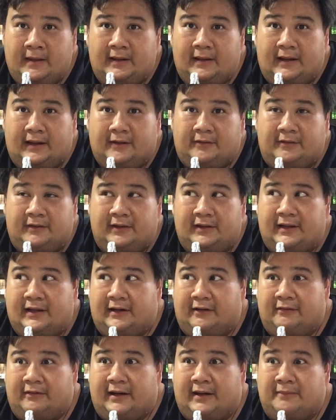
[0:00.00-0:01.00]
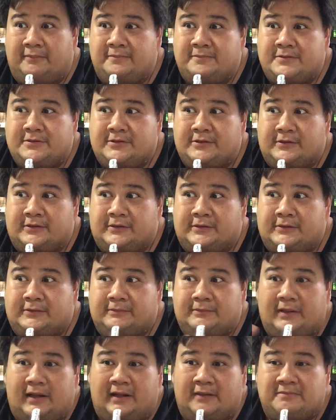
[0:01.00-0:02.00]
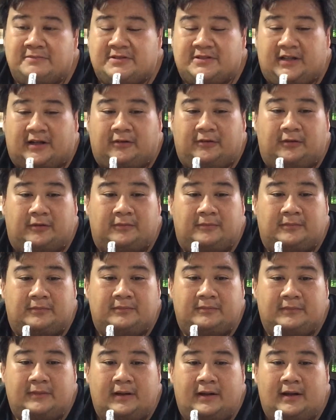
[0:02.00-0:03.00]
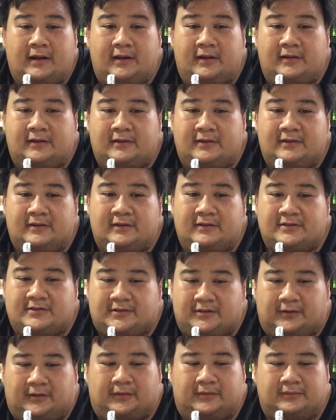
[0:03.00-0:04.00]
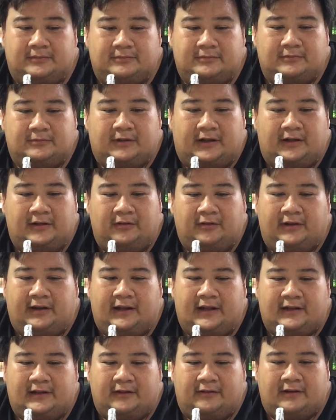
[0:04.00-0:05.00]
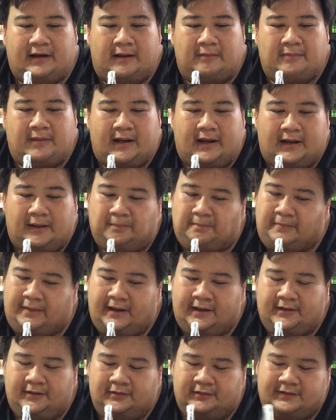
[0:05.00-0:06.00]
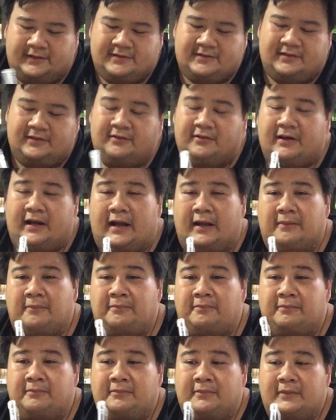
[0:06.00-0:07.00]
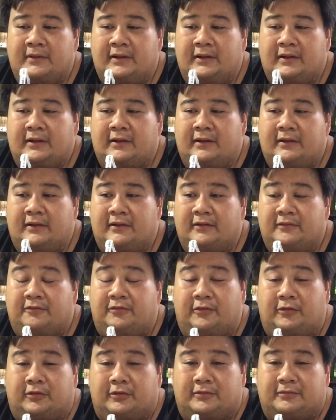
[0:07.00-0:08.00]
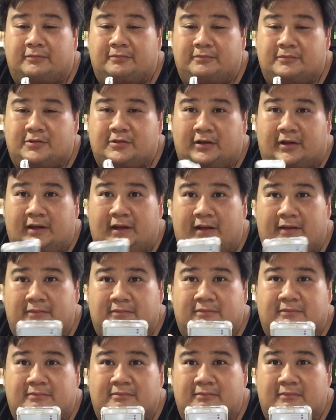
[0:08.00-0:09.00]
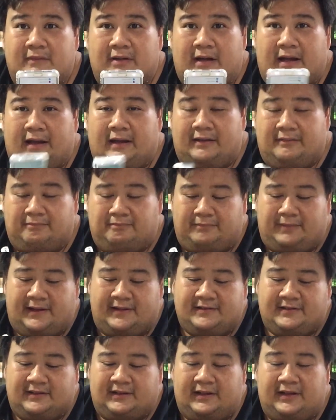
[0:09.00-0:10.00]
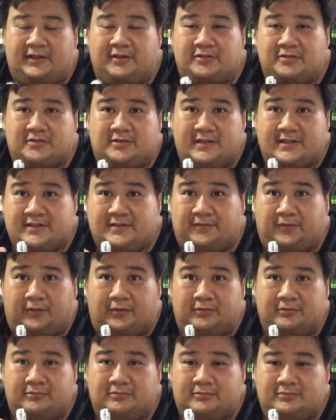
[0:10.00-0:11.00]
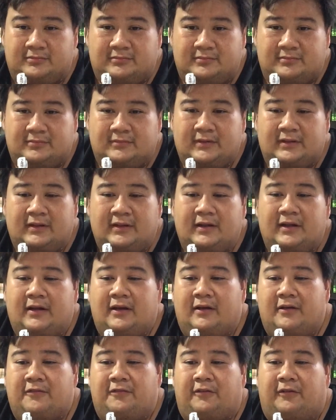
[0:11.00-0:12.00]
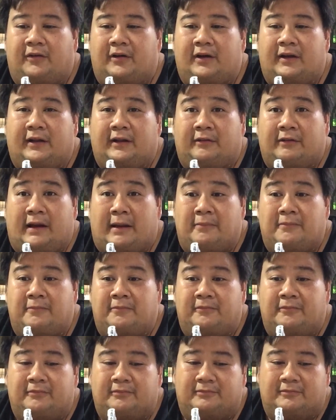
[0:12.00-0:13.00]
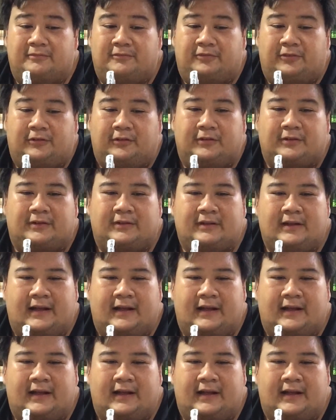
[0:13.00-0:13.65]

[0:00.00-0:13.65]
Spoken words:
I couldn't get a Grab, so I'm stuck home. So while looking at the Grab app, I noticed Grab food. So I basically used this phone for the Grab food.